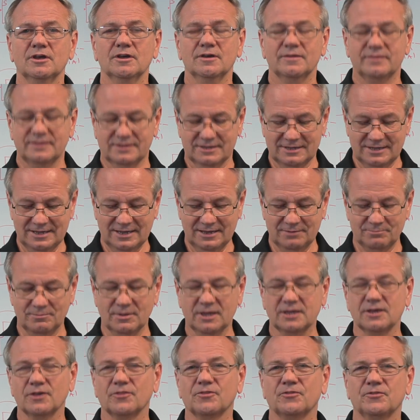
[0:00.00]
They can't
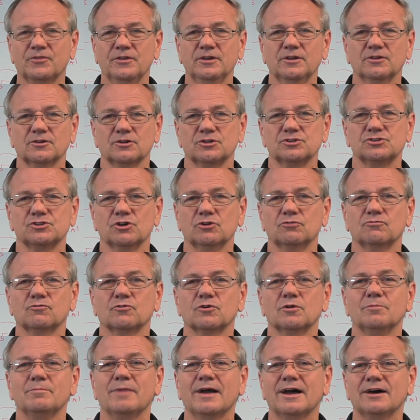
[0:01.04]
make a thickness over
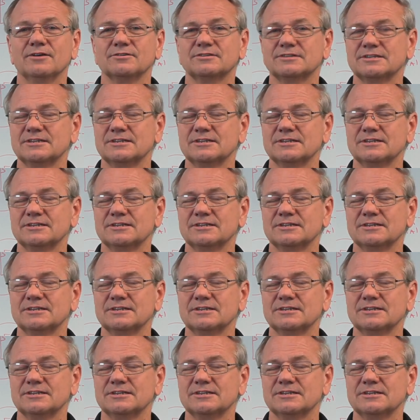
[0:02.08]
about